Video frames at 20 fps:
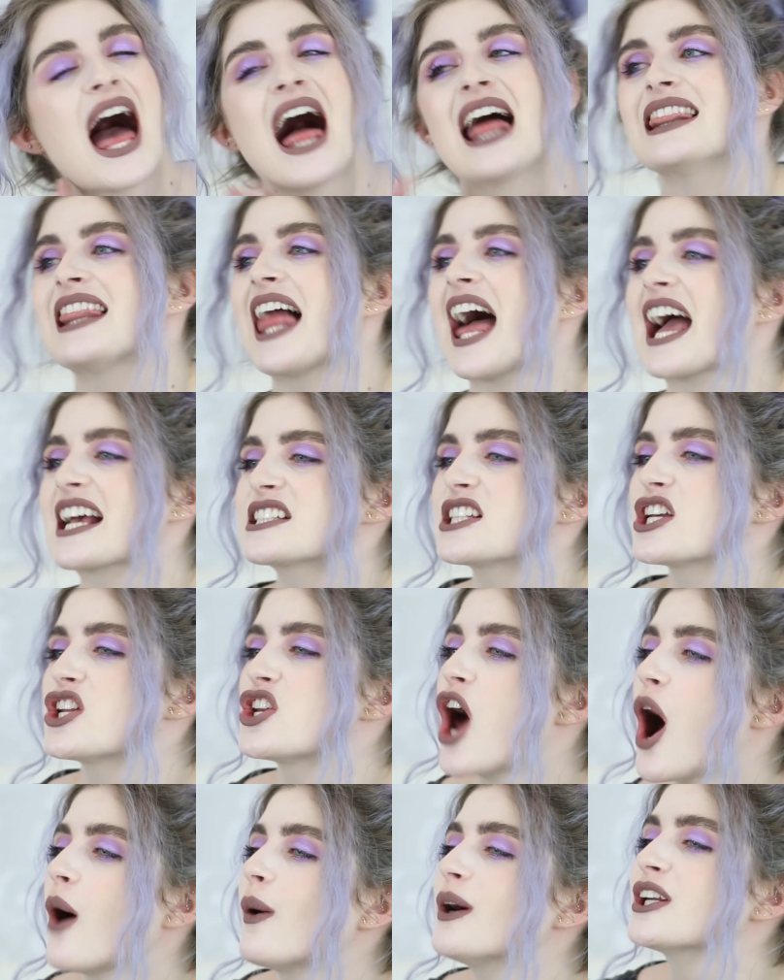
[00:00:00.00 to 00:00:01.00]
Alexa,
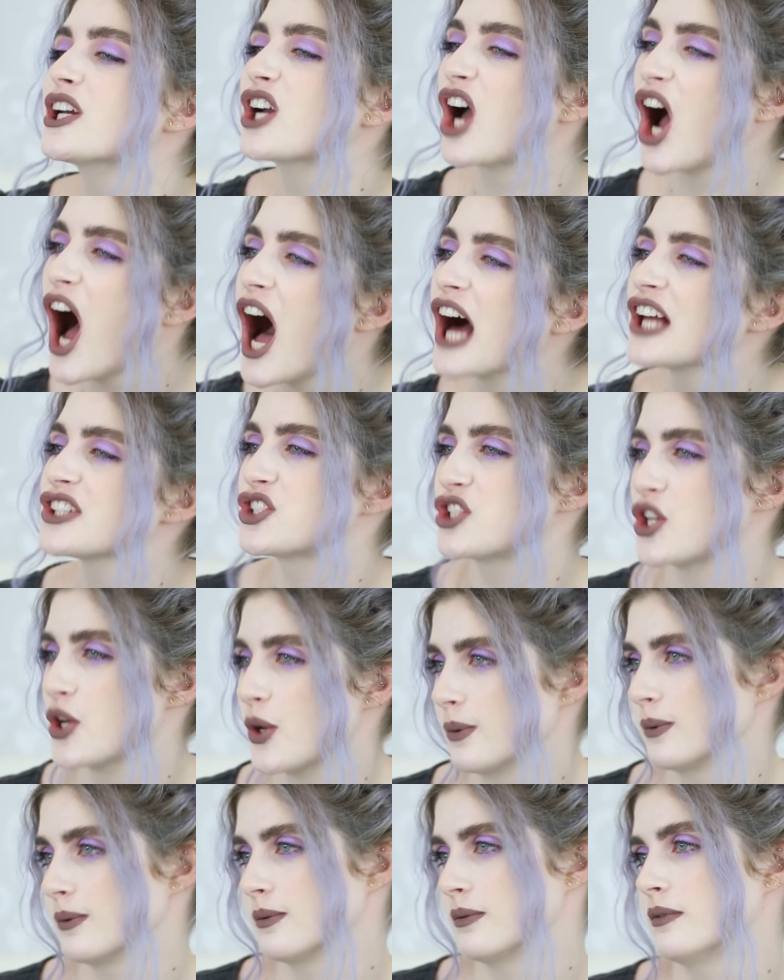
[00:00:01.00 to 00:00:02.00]
no one called
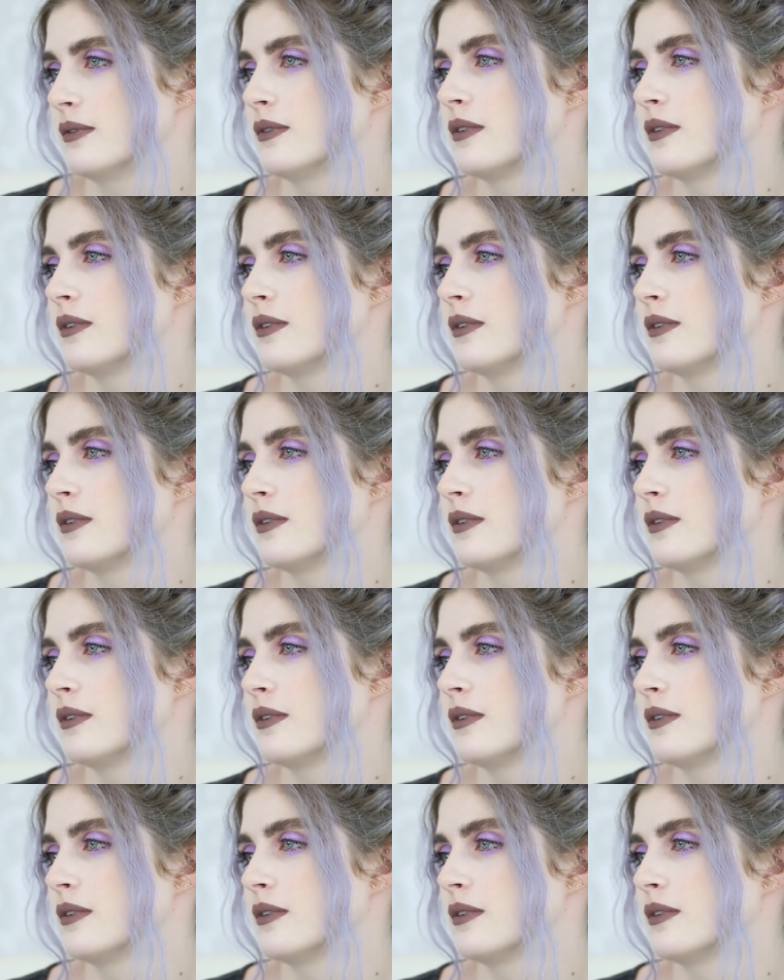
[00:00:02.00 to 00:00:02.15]
you!